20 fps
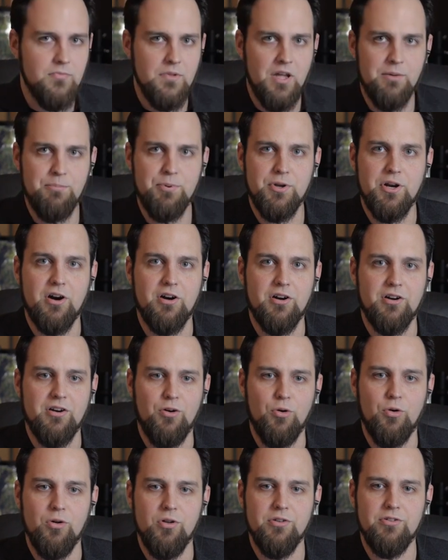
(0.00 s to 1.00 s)
I put our
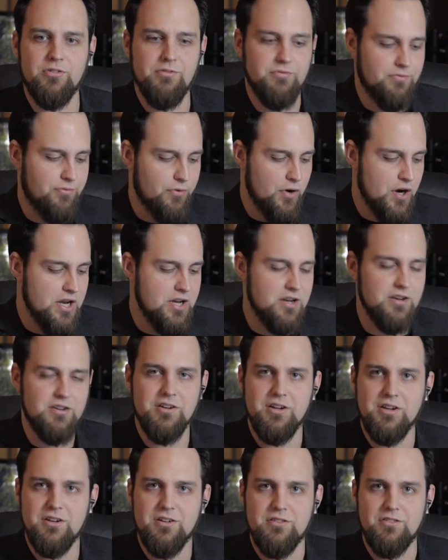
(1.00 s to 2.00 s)
old friend
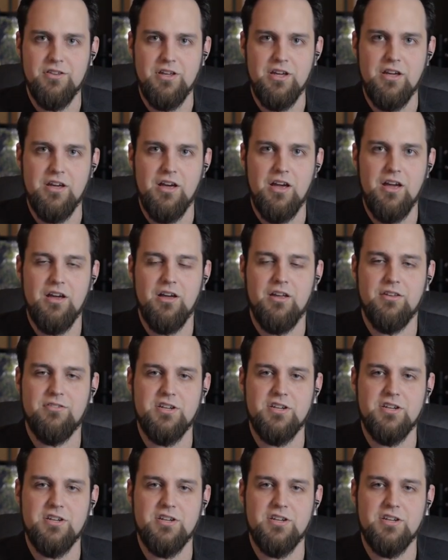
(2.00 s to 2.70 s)
the uh,